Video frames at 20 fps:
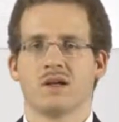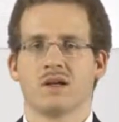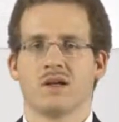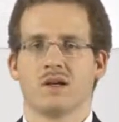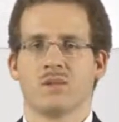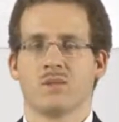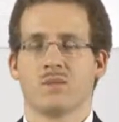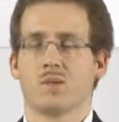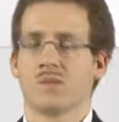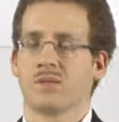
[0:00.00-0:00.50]

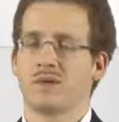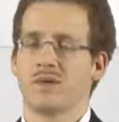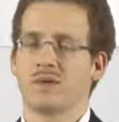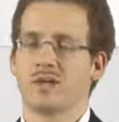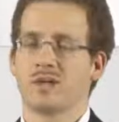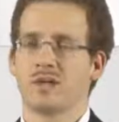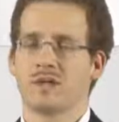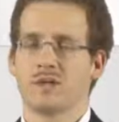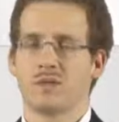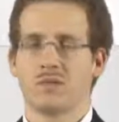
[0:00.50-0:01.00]
When we
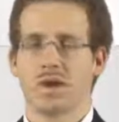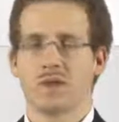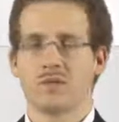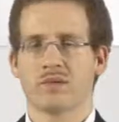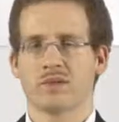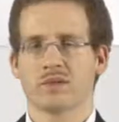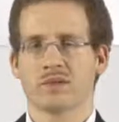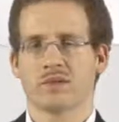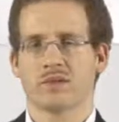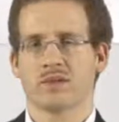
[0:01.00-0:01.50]
take the
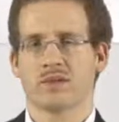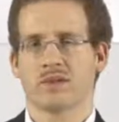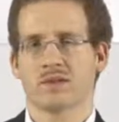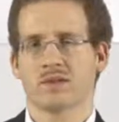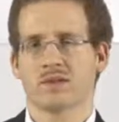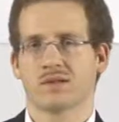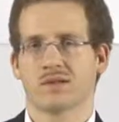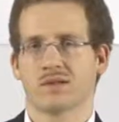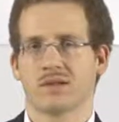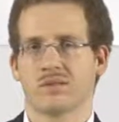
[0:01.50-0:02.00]
bubble sort
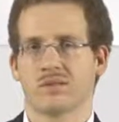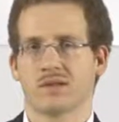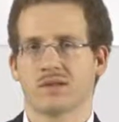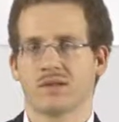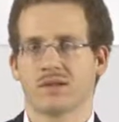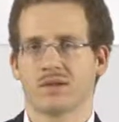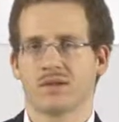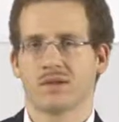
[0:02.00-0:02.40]
example